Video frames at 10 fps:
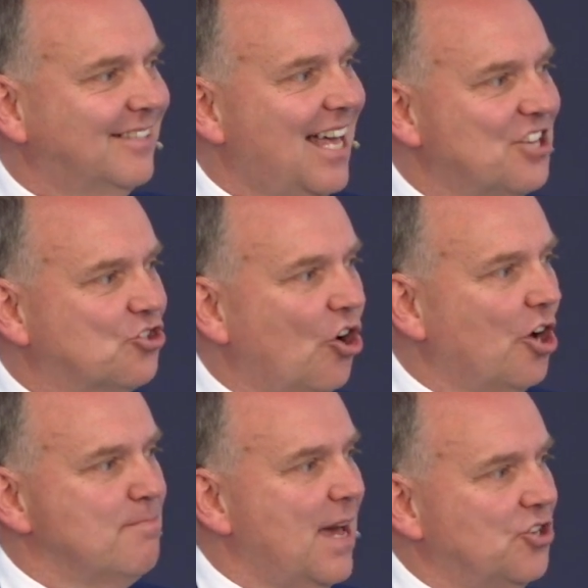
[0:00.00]
is
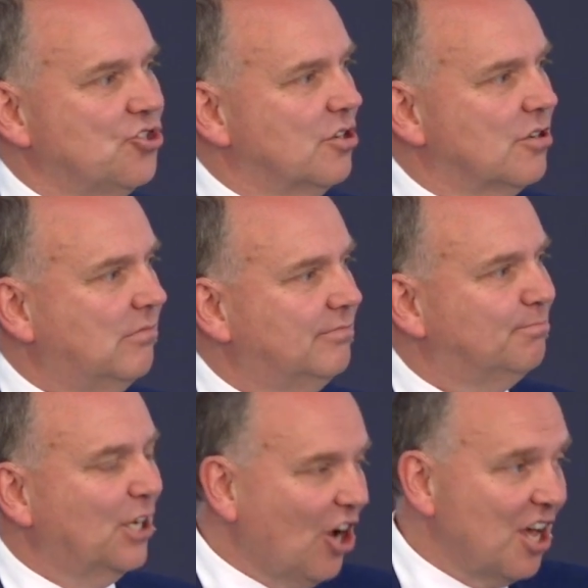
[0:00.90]
God mentioned,
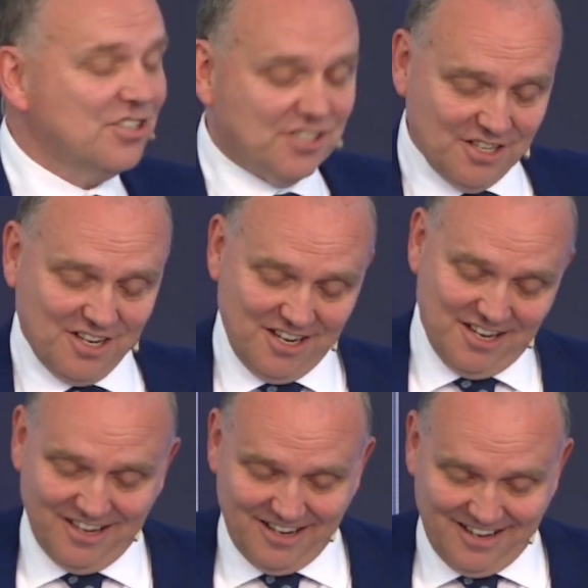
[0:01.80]
because
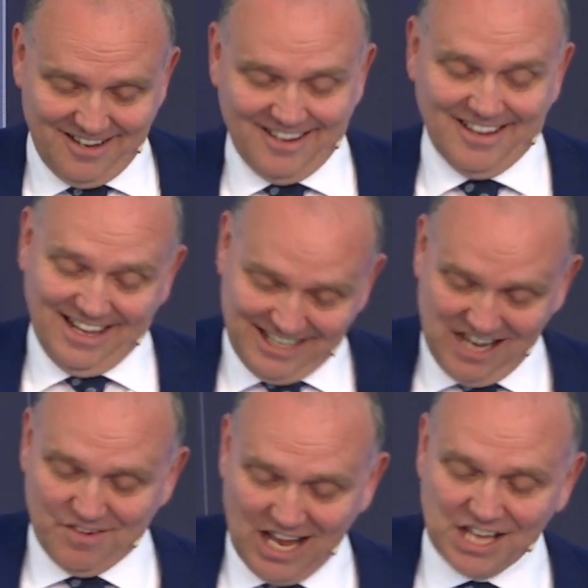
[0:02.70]

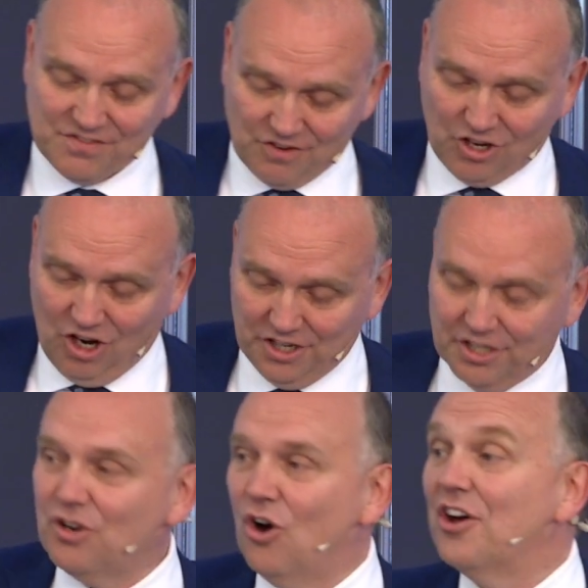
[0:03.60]
David has forgotten
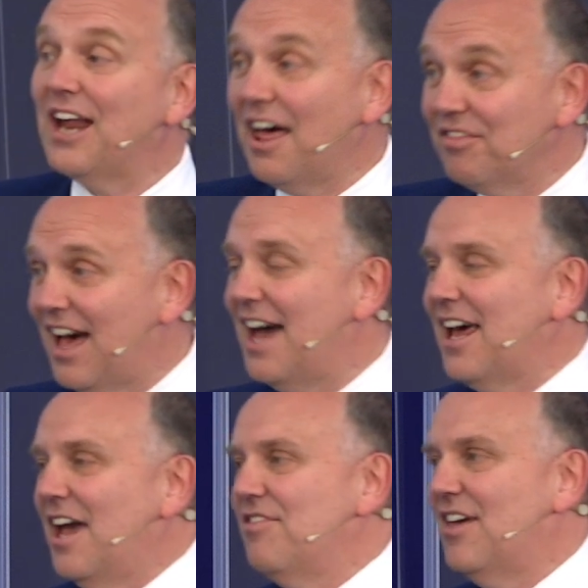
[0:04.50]
God. And that,
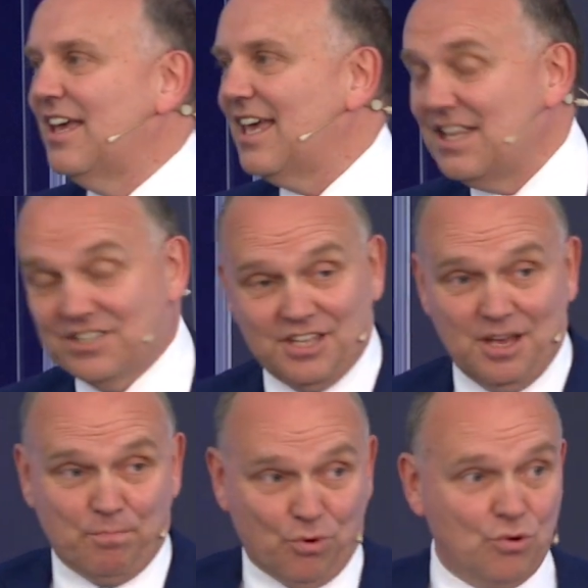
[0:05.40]
I think, is the
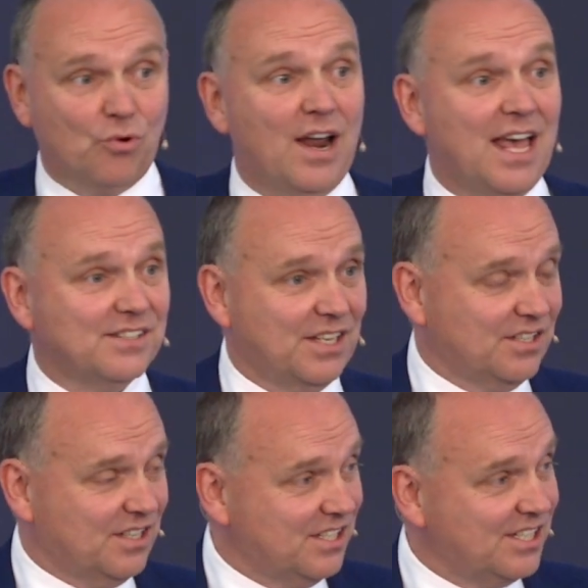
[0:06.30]
progress, it's
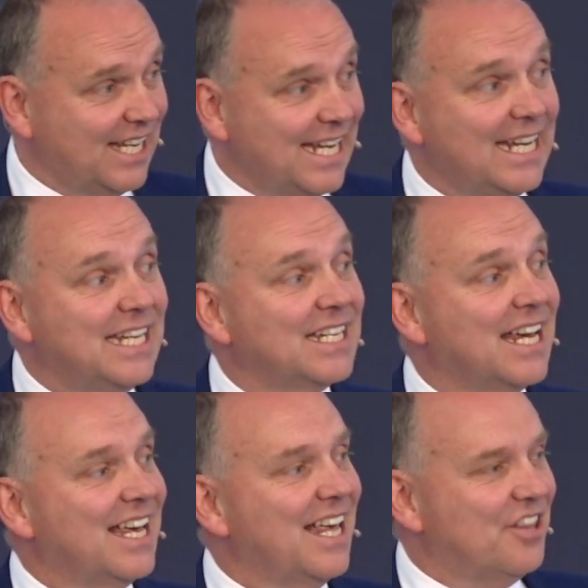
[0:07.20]
the seed,
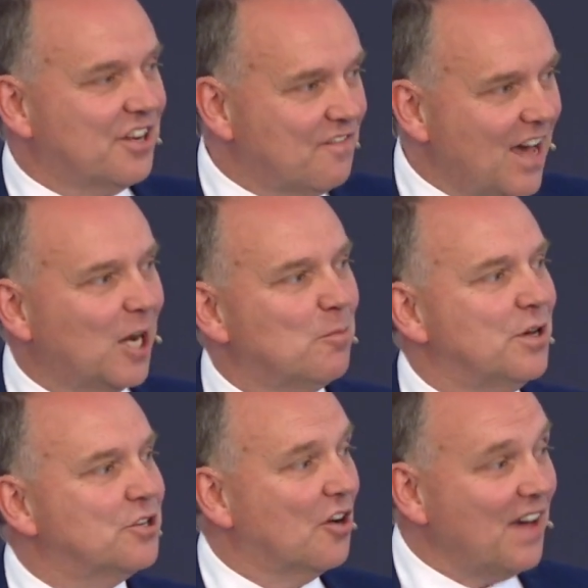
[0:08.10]
the
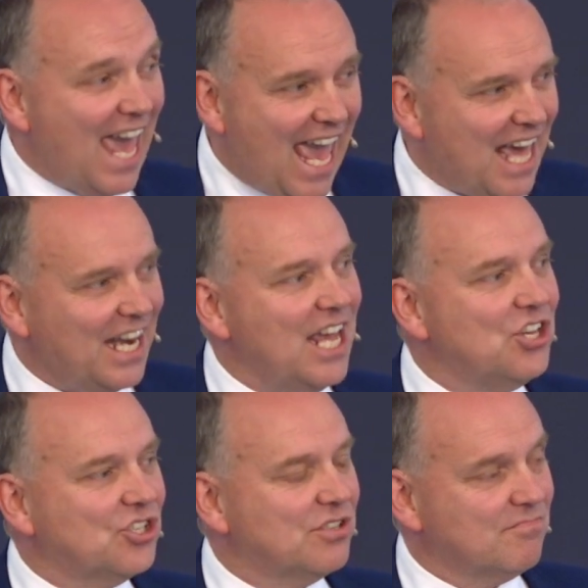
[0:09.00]
development of any
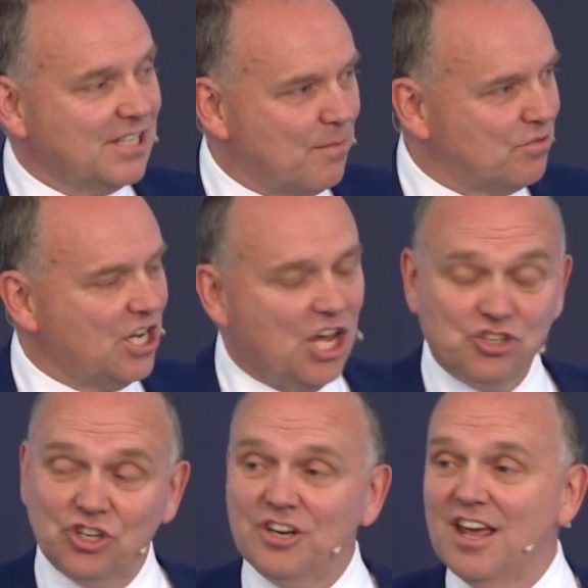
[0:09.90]

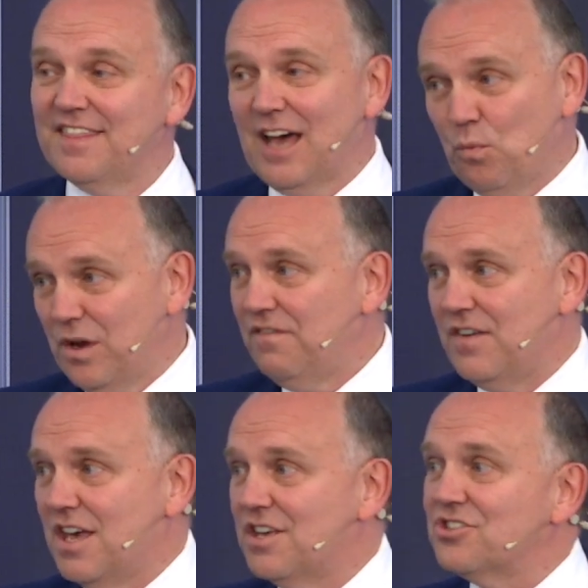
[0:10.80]
temptation that we
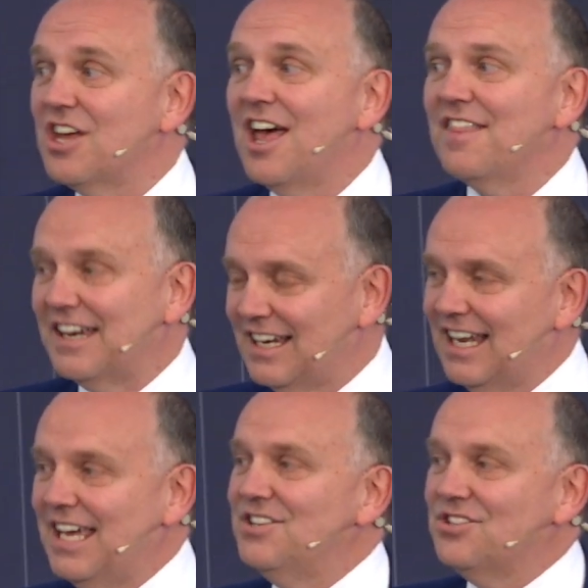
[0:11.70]
face that
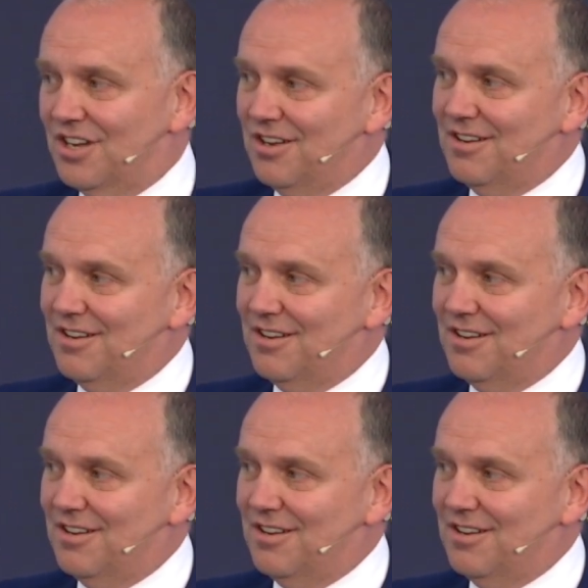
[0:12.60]
leads